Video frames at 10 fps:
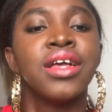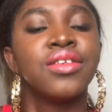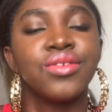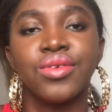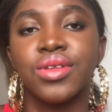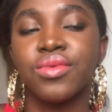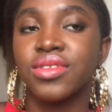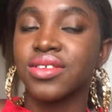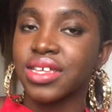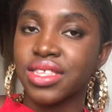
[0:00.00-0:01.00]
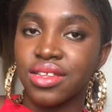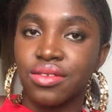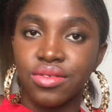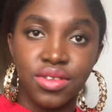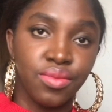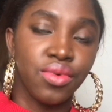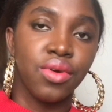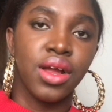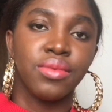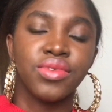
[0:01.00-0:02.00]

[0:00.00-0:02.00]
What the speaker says: so they want to start a nursing program.